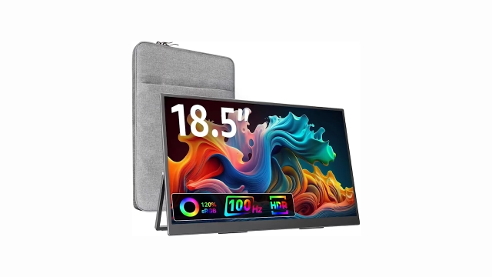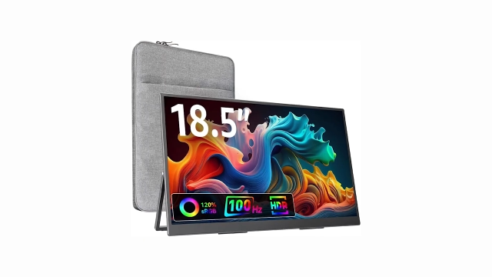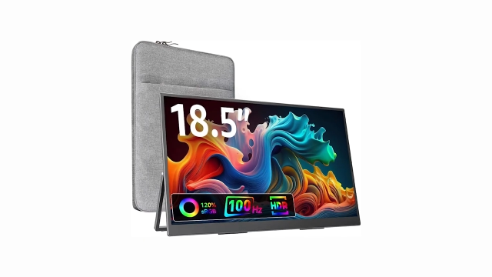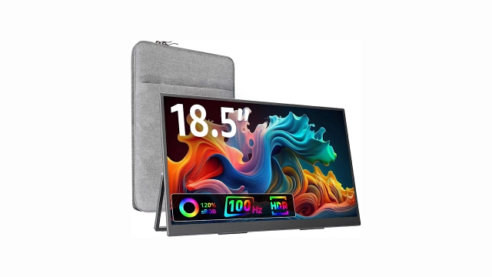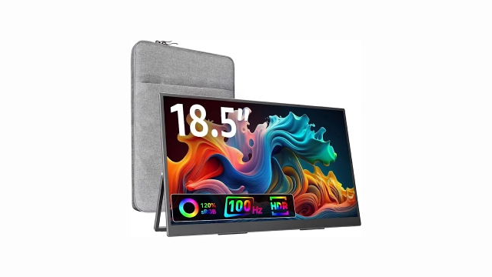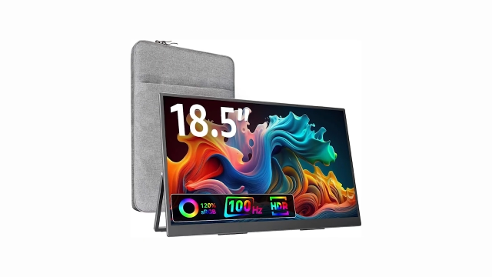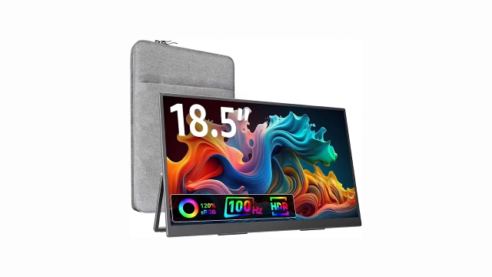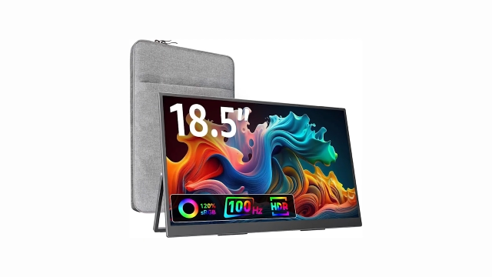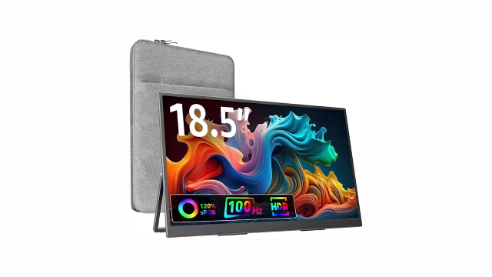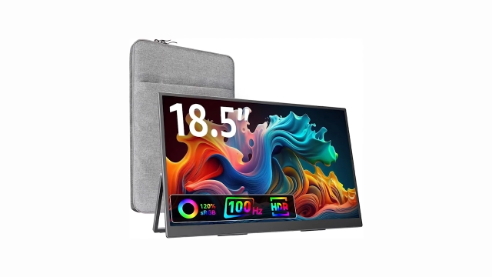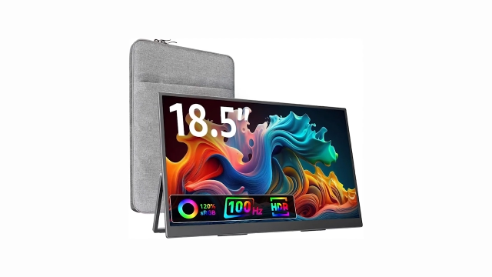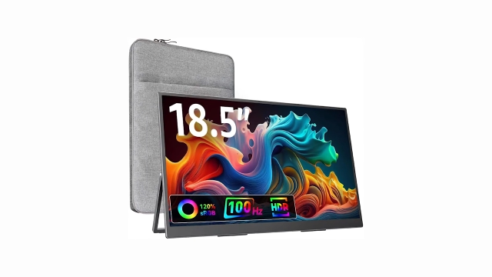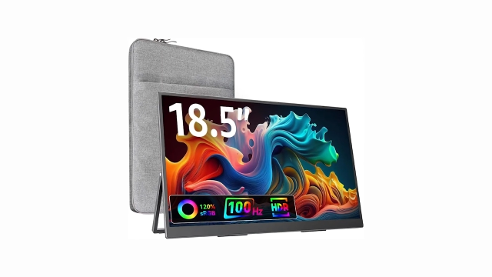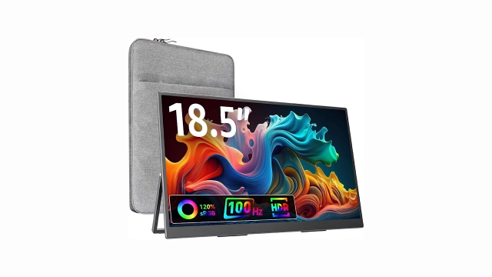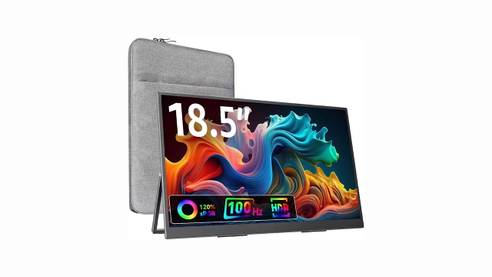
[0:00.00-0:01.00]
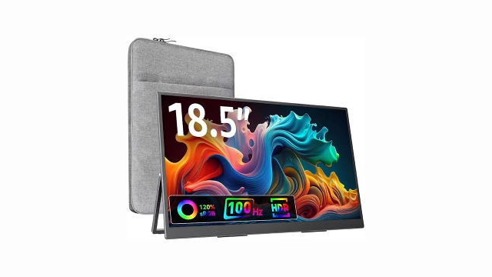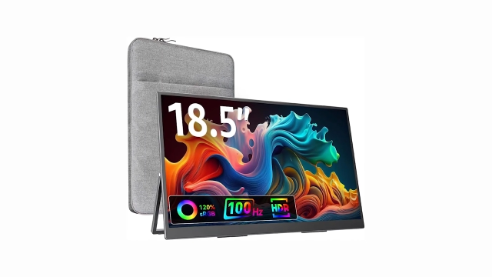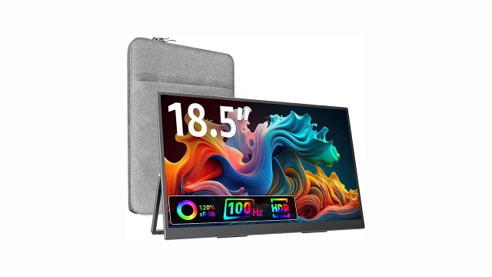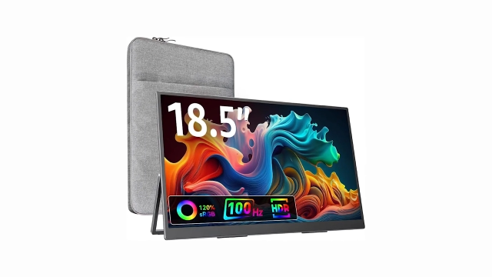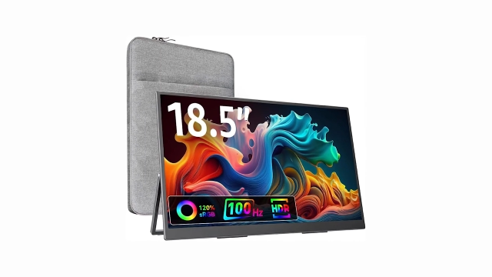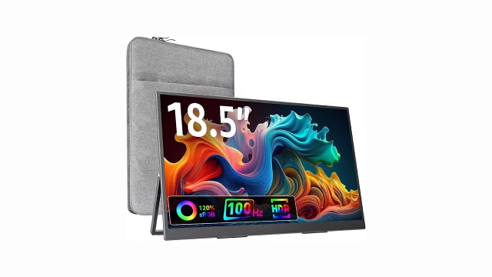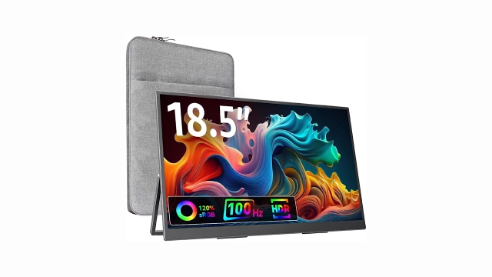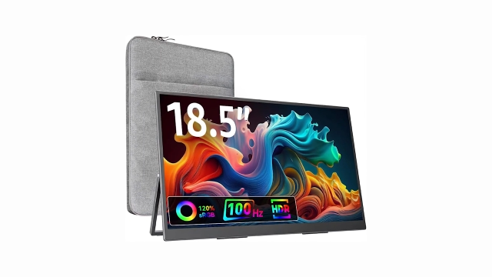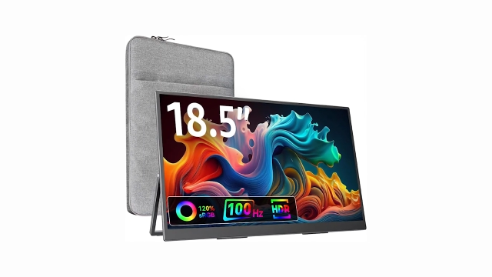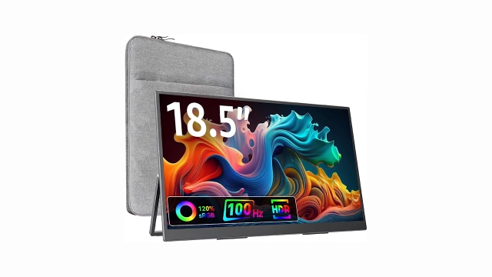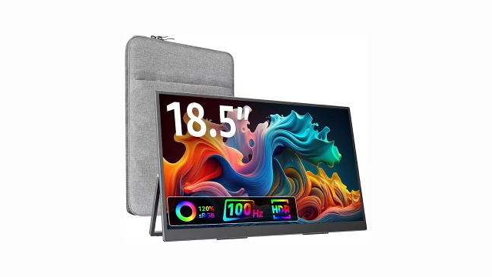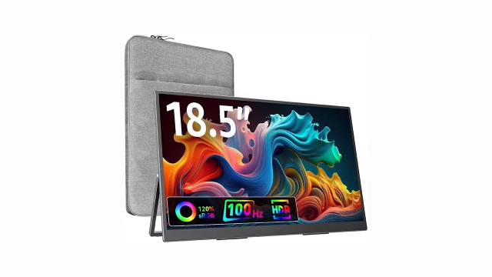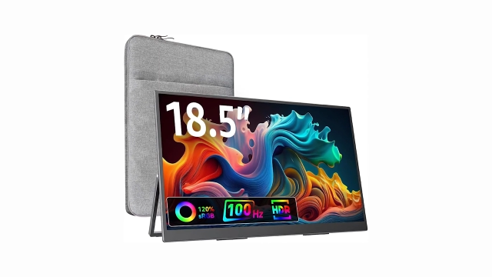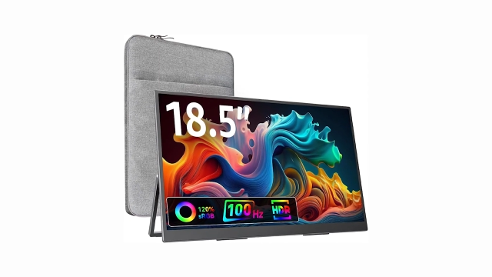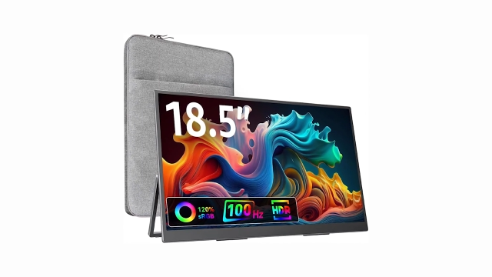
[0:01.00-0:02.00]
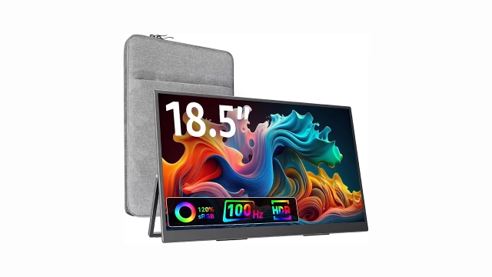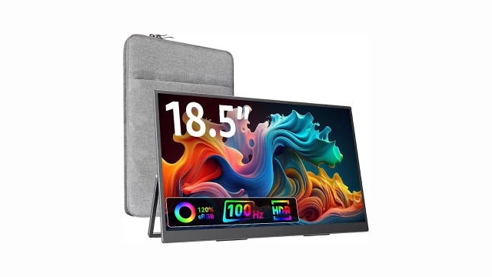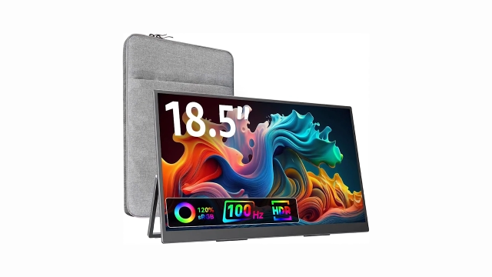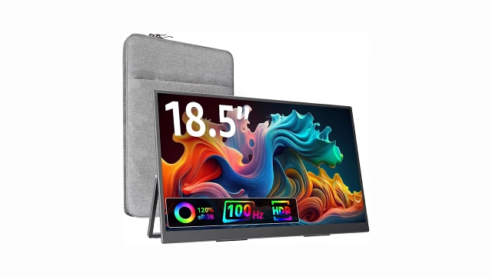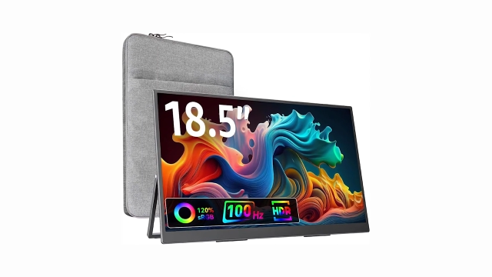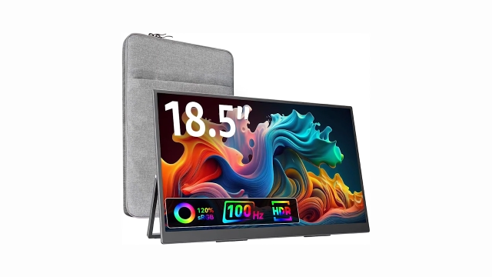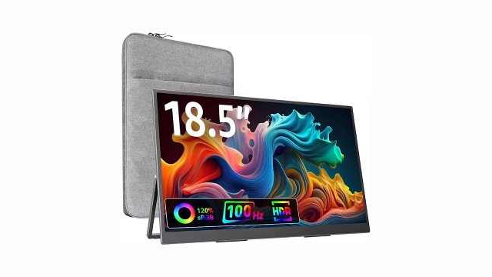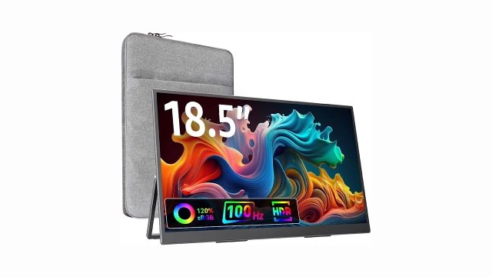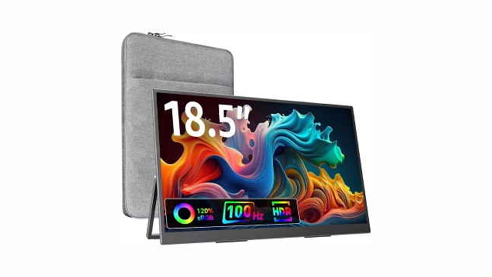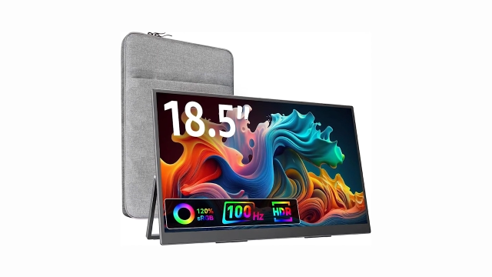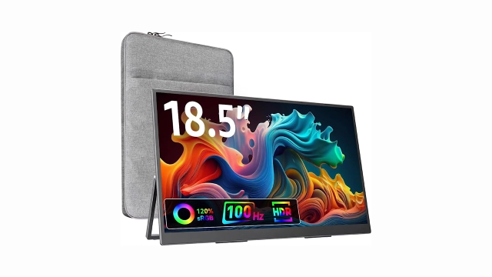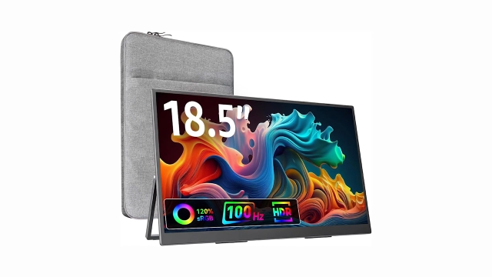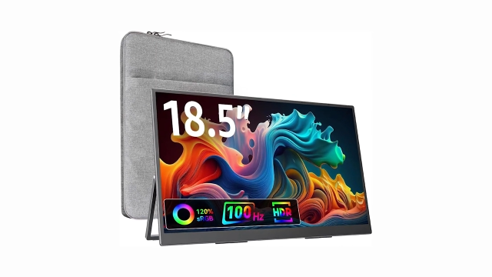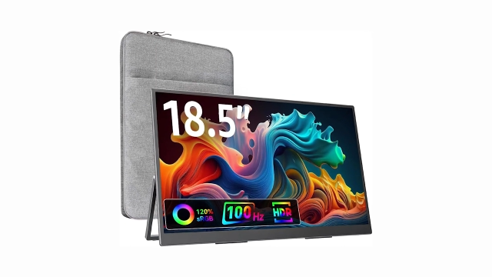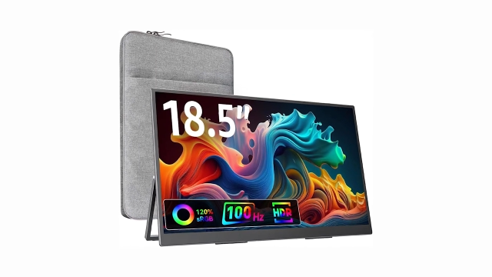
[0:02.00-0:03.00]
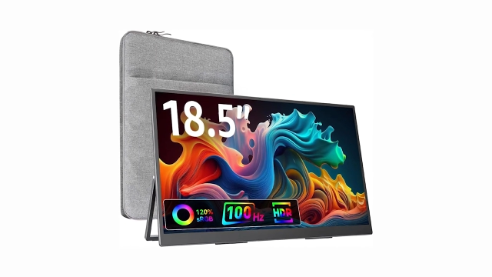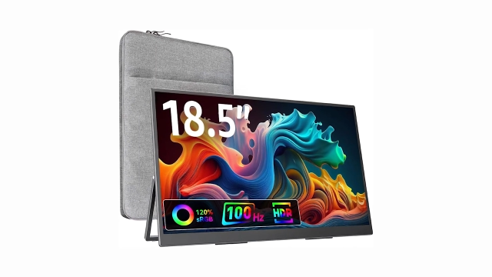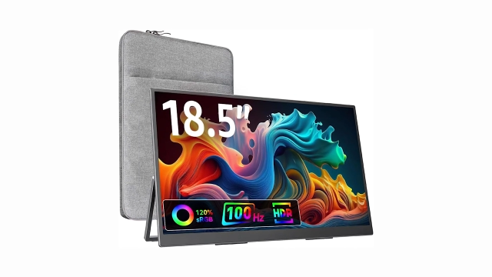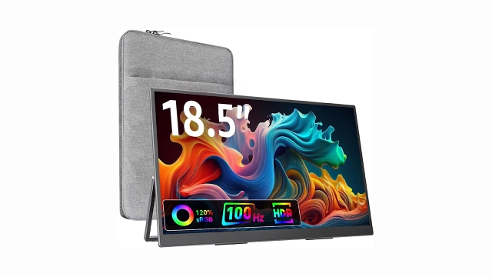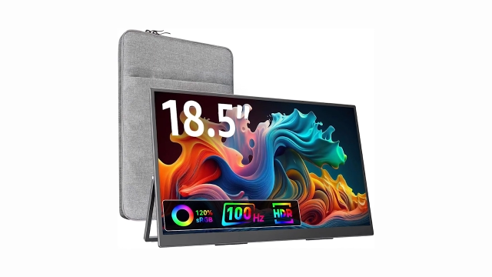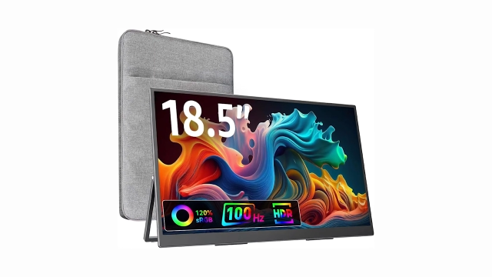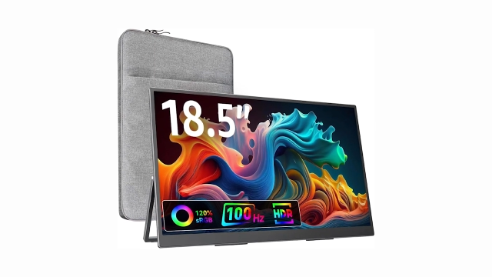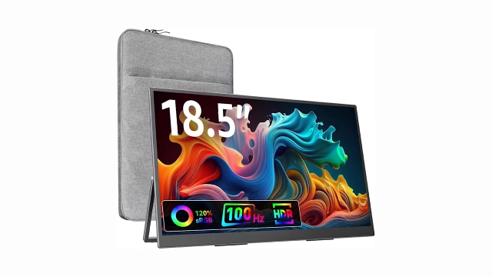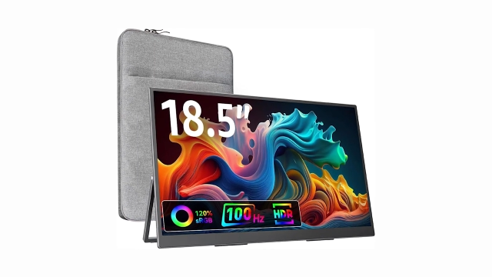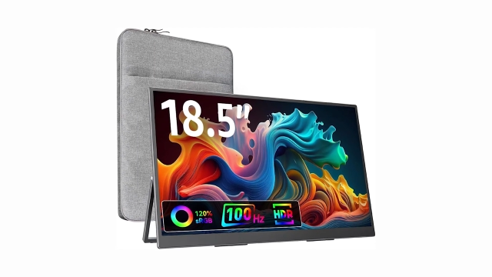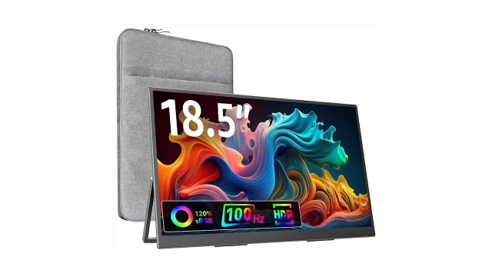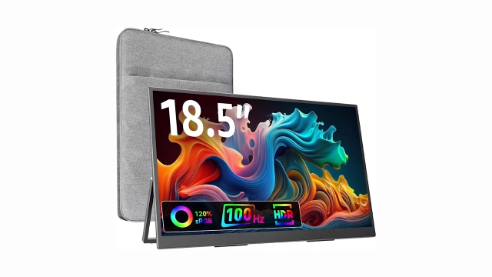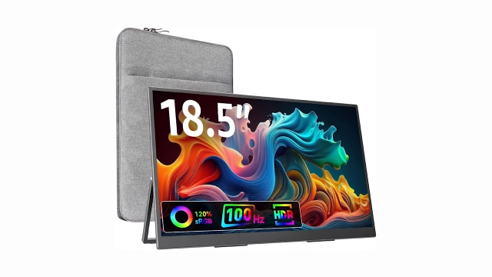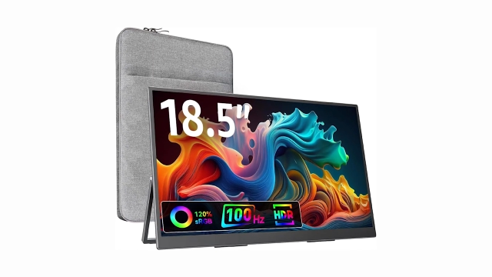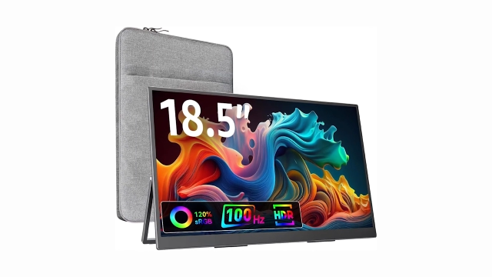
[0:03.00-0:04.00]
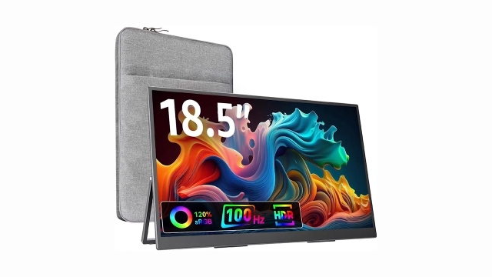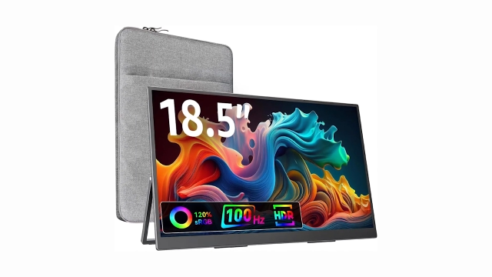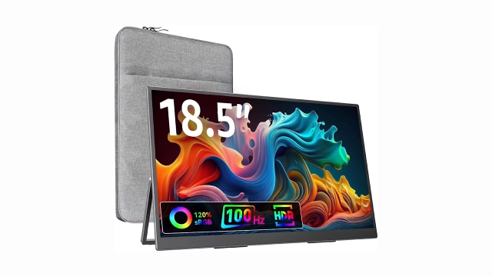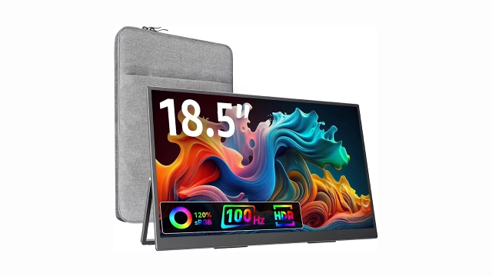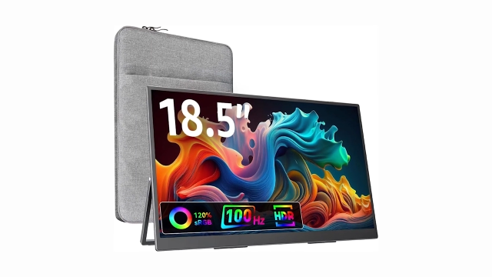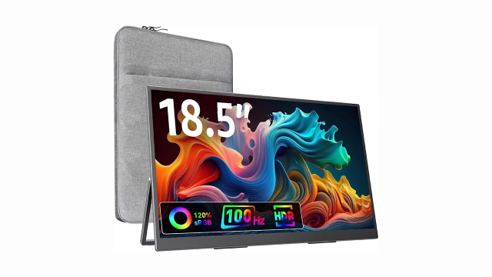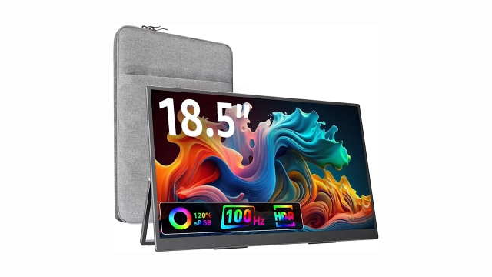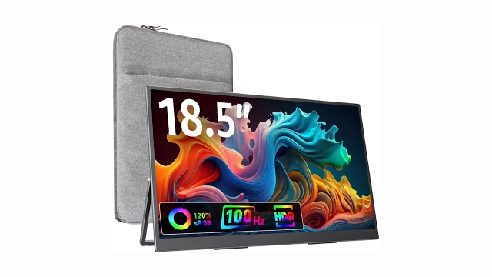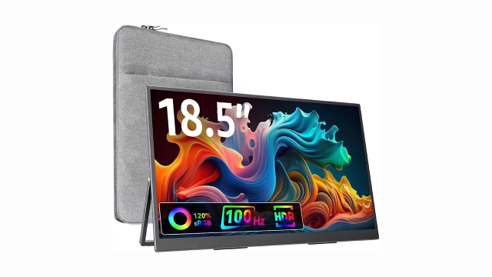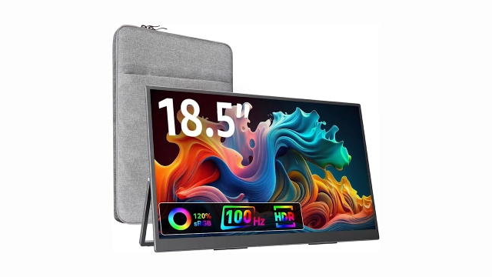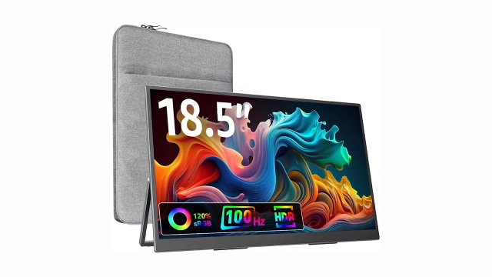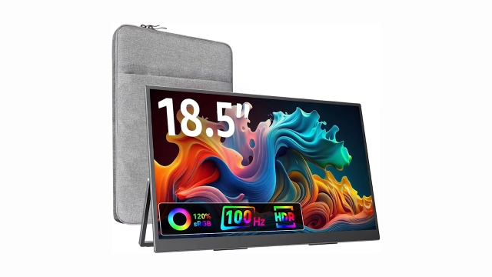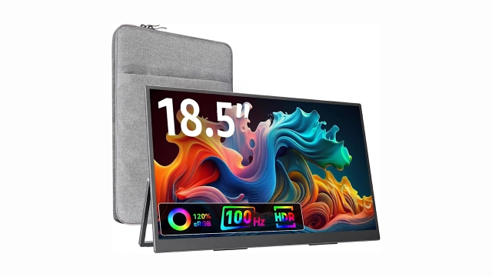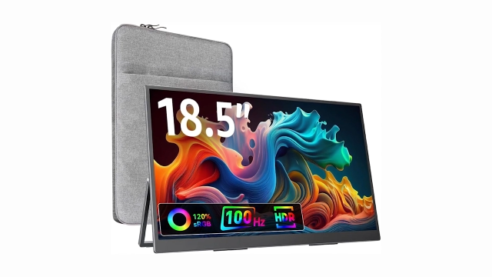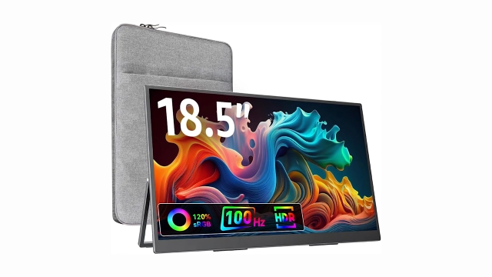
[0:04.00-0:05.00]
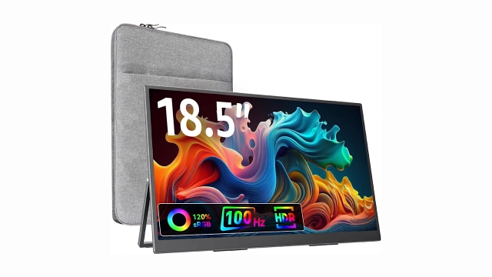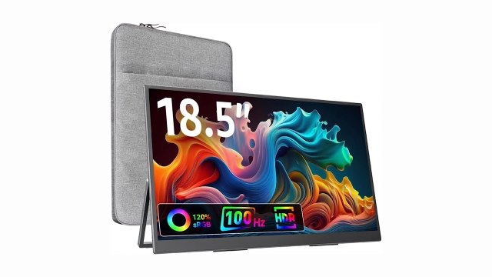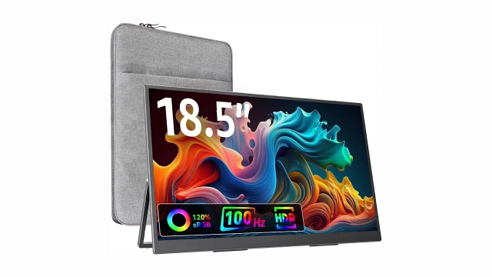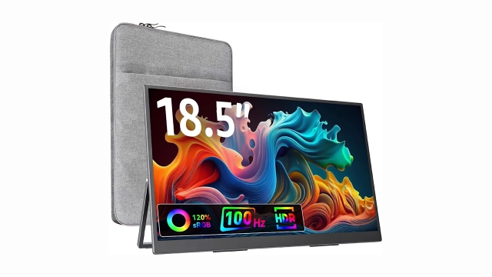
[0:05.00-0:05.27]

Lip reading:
Nobody's mouth can be seen.